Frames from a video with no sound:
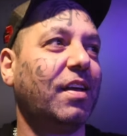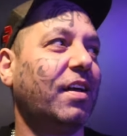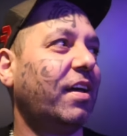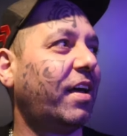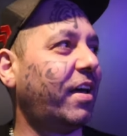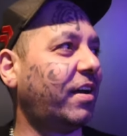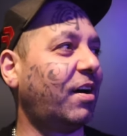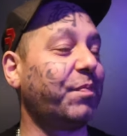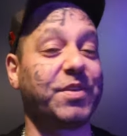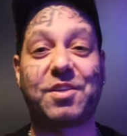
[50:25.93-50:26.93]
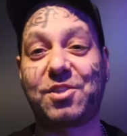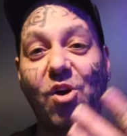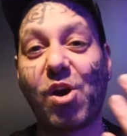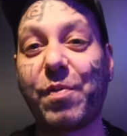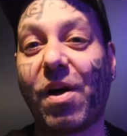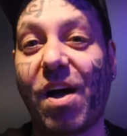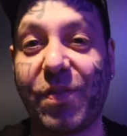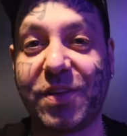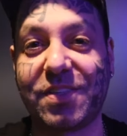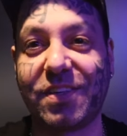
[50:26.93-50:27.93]
And there's a story behind
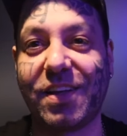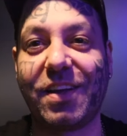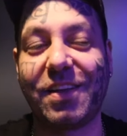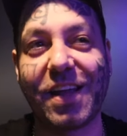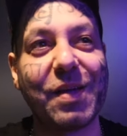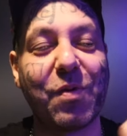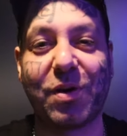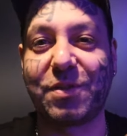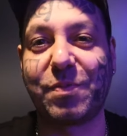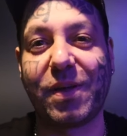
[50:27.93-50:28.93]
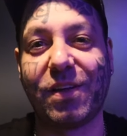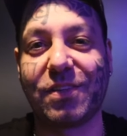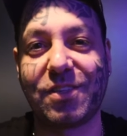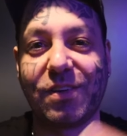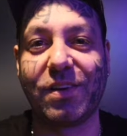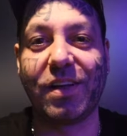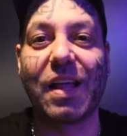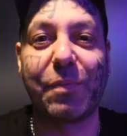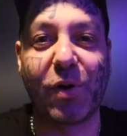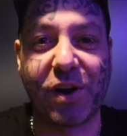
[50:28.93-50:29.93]
this, and Nate wanted me to
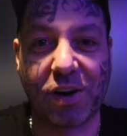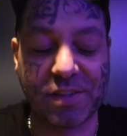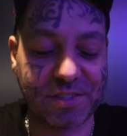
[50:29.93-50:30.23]
elaborate on it.